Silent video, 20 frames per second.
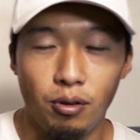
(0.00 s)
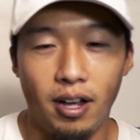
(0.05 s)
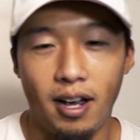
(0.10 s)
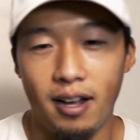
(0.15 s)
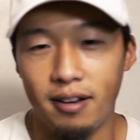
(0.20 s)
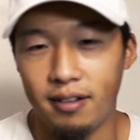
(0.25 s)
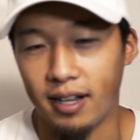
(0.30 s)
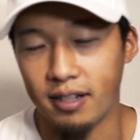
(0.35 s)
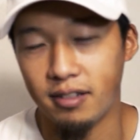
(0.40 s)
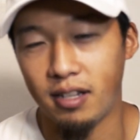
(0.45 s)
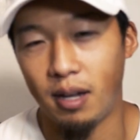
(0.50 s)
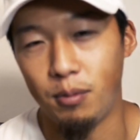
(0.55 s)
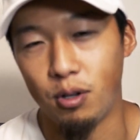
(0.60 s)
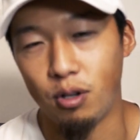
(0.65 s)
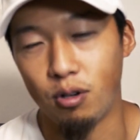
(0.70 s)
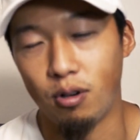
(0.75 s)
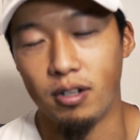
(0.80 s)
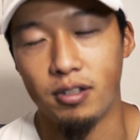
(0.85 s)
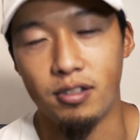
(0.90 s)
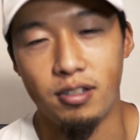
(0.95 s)
that next time you
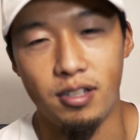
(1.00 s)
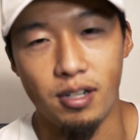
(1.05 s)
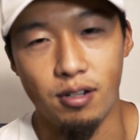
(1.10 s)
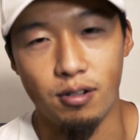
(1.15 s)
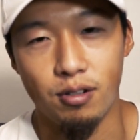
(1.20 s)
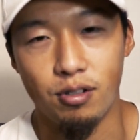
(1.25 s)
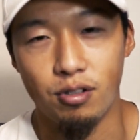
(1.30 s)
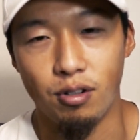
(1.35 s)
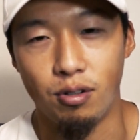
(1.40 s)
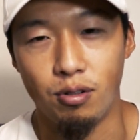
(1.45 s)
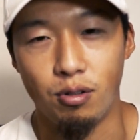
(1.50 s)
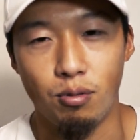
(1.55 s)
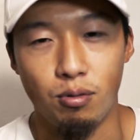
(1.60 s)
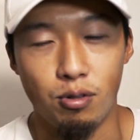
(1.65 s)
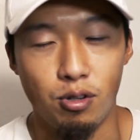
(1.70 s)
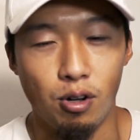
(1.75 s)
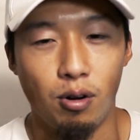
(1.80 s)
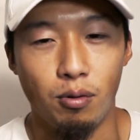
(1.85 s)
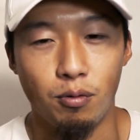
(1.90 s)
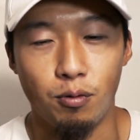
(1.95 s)
go on SNKRS so you
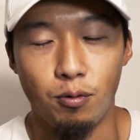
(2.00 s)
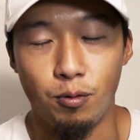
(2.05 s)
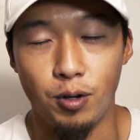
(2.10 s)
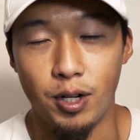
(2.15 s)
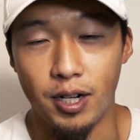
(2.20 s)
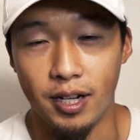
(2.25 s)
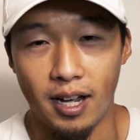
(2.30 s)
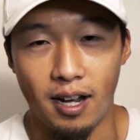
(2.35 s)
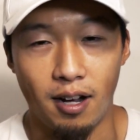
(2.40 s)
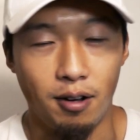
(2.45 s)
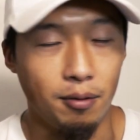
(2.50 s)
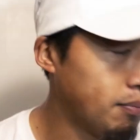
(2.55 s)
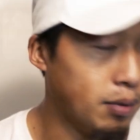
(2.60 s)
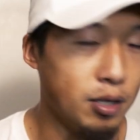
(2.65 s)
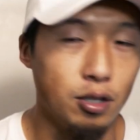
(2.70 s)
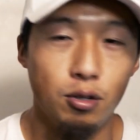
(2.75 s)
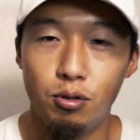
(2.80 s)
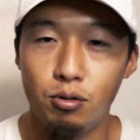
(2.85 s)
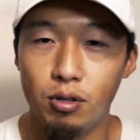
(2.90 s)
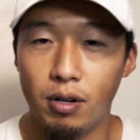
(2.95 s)
don't freak out. But
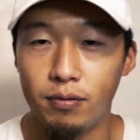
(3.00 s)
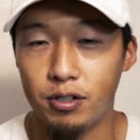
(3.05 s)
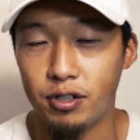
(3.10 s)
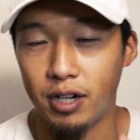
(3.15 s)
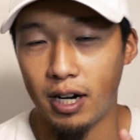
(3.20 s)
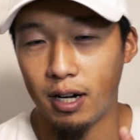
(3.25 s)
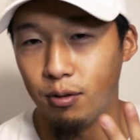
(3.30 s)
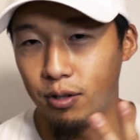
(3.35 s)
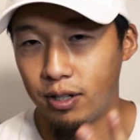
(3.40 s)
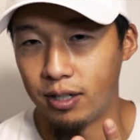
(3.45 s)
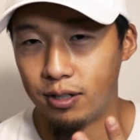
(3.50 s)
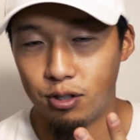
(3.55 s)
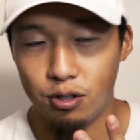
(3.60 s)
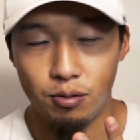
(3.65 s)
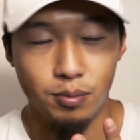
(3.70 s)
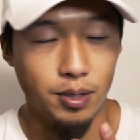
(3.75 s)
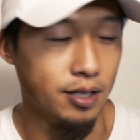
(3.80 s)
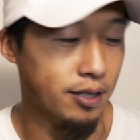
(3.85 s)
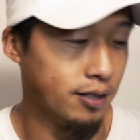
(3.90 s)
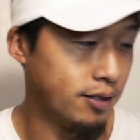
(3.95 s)
you do have to check out within 2
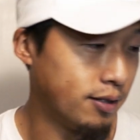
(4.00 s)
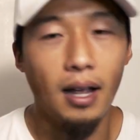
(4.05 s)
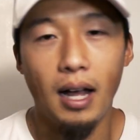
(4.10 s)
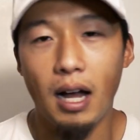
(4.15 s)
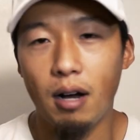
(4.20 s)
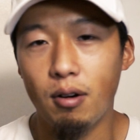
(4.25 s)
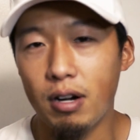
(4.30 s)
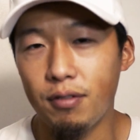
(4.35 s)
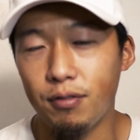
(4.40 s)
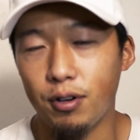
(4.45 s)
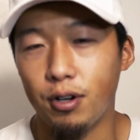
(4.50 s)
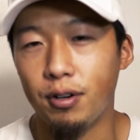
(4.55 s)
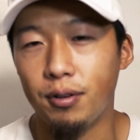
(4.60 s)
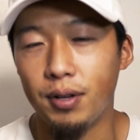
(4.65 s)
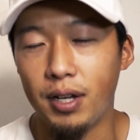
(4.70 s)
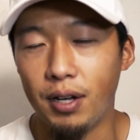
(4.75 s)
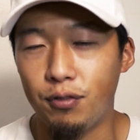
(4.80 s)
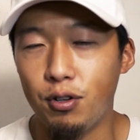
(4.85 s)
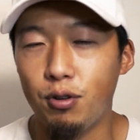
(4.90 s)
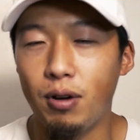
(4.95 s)
minutes. However,
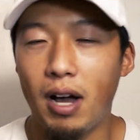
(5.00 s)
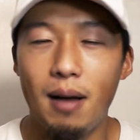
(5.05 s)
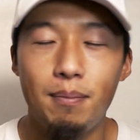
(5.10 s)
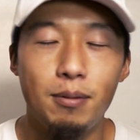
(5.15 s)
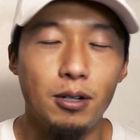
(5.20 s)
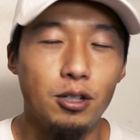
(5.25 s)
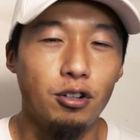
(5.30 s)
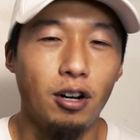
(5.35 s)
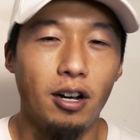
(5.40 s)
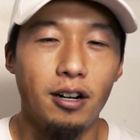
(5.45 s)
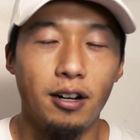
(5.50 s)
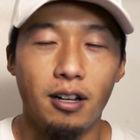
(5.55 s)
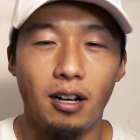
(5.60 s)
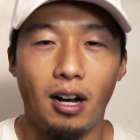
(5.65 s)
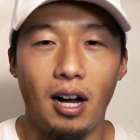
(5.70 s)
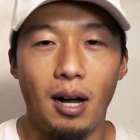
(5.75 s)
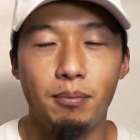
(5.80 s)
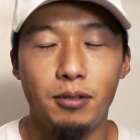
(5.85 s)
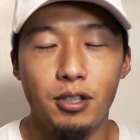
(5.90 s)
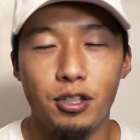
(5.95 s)
if you have been trying to
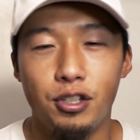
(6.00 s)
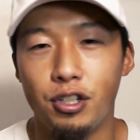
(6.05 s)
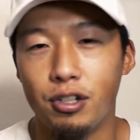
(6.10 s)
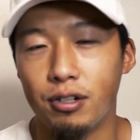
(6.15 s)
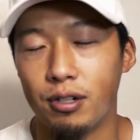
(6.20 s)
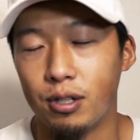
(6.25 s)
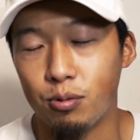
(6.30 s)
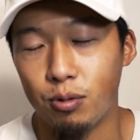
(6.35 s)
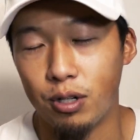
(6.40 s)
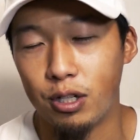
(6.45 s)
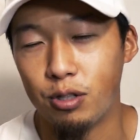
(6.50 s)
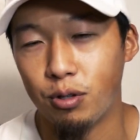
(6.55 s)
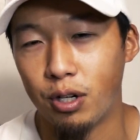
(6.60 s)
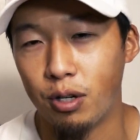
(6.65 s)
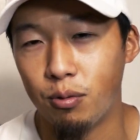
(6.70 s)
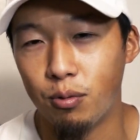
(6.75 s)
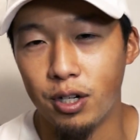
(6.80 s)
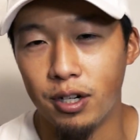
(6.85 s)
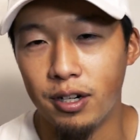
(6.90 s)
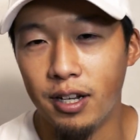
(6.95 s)
cop this year in
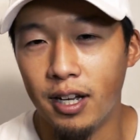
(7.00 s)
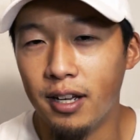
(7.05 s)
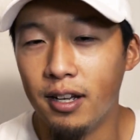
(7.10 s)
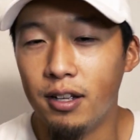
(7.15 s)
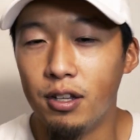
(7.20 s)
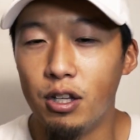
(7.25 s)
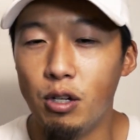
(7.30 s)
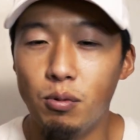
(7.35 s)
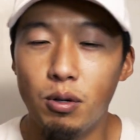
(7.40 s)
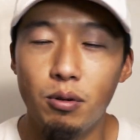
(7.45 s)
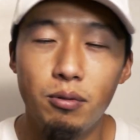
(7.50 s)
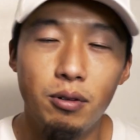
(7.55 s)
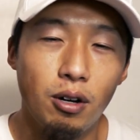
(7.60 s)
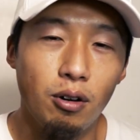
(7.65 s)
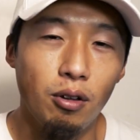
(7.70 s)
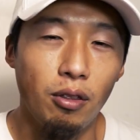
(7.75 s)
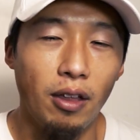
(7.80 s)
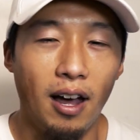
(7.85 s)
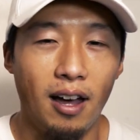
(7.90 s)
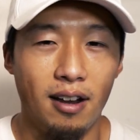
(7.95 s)
2021, you will know
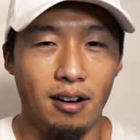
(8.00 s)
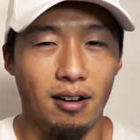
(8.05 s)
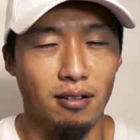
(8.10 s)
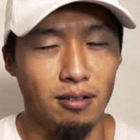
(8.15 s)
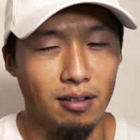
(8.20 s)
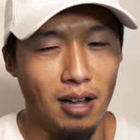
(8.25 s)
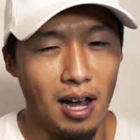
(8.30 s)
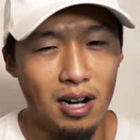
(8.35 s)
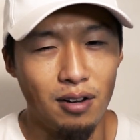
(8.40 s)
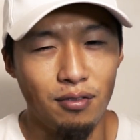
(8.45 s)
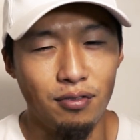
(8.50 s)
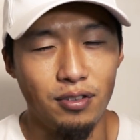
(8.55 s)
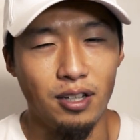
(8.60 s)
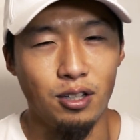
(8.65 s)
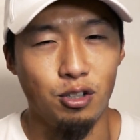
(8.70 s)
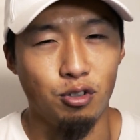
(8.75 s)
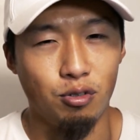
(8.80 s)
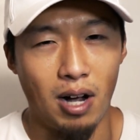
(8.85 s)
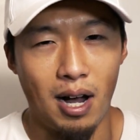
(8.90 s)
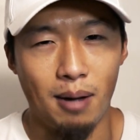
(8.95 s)
that a lot of the
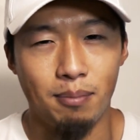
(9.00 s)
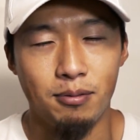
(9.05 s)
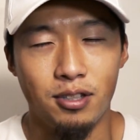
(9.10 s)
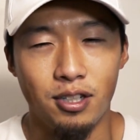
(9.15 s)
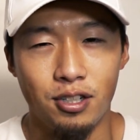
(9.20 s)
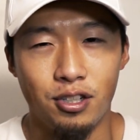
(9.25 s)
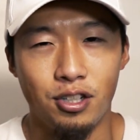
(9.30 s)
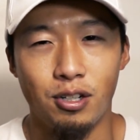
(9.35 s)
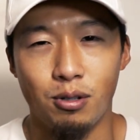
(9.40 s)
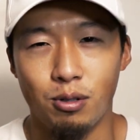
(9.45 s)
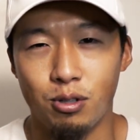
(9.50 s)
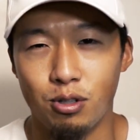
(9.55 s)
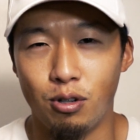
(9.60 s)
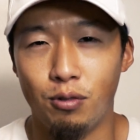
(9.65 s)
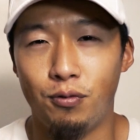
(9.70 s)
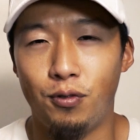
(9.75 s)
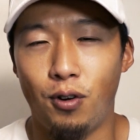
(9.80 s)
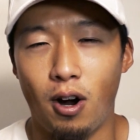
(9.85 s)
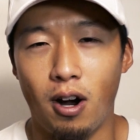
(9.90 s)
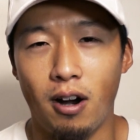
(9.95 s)
drops this year so
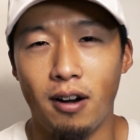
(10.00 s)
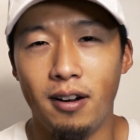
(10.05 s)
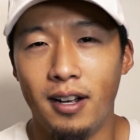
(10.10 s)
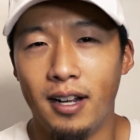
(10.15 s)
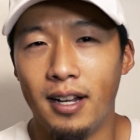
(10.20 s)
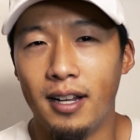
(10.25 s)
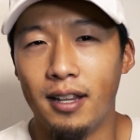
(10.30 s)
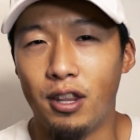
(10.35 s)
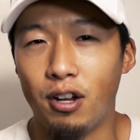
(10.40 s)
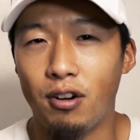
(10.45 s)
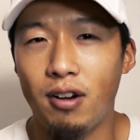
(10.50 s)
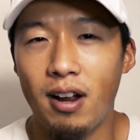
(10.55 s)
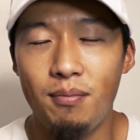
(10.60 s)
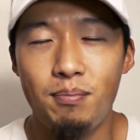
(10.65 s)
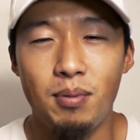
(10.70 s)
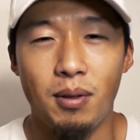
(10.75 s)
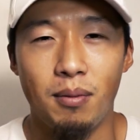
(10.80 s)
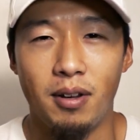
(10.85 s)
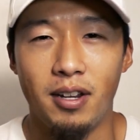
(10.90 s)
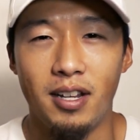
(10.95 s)
far, there have
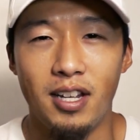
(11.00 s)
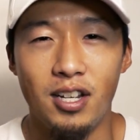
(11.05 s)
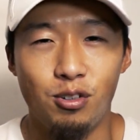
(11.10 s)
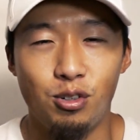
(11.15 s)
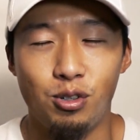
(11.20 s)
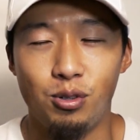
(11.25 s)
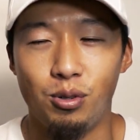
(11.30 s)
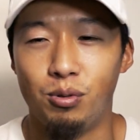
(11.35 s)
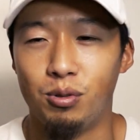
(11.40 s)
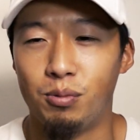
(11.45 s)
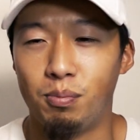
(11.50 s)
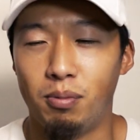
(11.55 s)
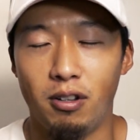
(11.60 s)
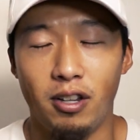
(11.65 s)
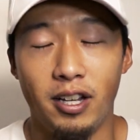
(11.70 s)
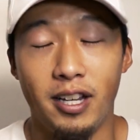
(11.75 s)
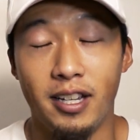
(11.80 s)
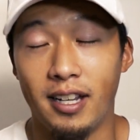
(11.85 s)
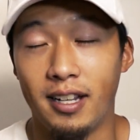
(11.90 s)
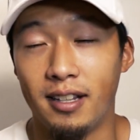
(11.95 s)
been issues
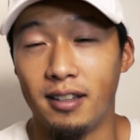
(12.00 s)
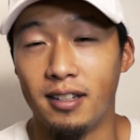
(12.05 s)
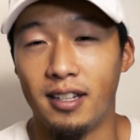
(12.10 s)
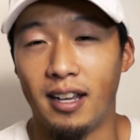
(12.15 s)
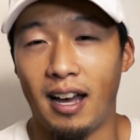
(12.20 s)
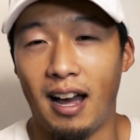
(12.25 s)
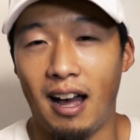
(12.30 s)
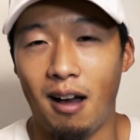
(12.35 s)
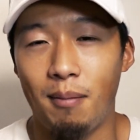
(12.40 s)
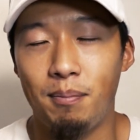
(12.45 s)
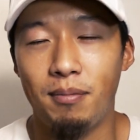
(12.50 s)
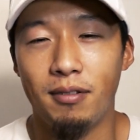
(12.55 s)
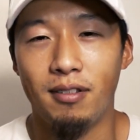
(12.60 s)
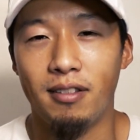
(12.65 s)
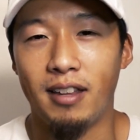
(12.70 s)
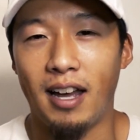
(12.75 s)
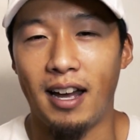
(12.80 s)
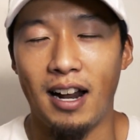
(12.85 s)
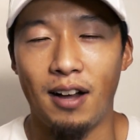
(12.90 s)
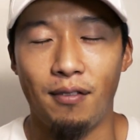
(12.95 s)
plaguing the app
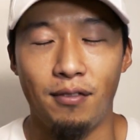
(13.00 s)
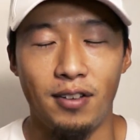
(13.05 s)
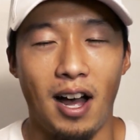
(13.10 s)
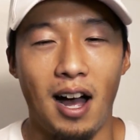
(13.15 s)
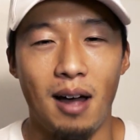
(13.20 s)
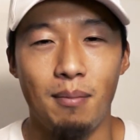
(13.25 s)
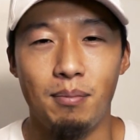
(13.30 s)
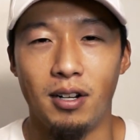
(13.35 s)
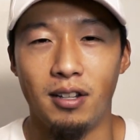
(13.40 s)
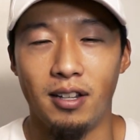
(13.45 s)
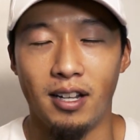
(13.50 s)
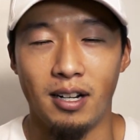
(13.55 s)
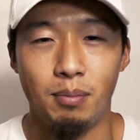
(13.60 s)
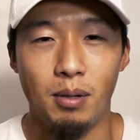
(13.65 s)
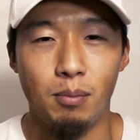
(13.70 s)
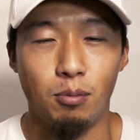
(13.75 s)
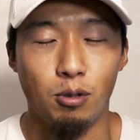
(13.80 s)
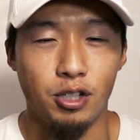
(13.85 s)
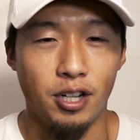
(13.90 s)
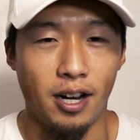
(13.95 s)
that have not been letting
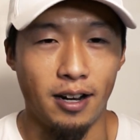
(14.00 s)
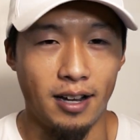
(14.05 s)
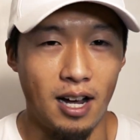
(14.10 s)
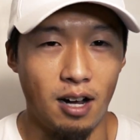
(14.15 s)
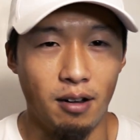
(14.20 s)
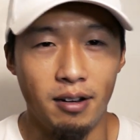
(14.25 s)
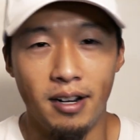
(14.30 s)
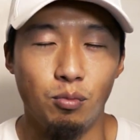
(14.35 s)
people check out.